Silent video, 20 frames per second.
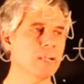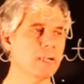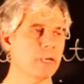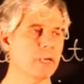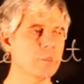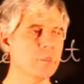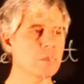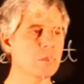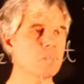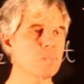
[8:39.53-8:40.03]

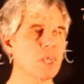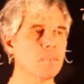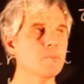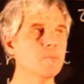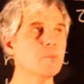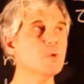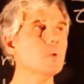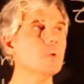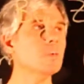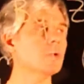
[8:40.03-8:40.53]
and the map
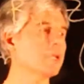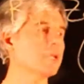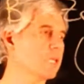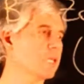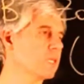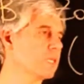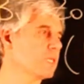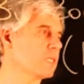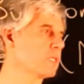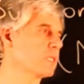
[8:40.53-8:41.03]
mu
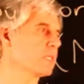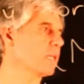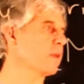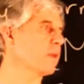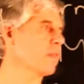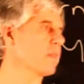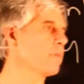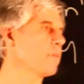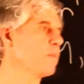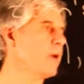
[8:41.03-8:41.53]
is
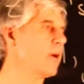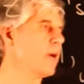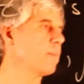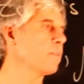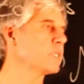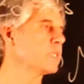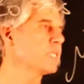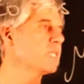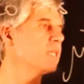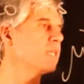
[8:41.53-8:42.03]
the map
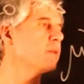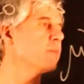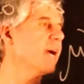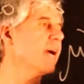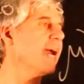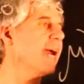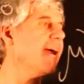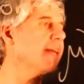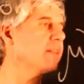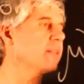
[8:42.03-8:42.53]
sigma
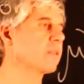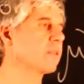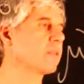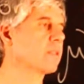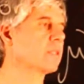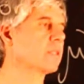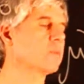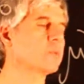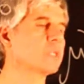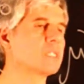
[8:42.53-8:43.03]
hat
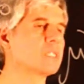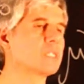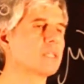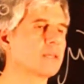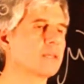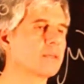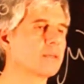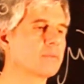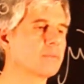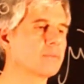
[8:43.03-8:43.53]
that we seek.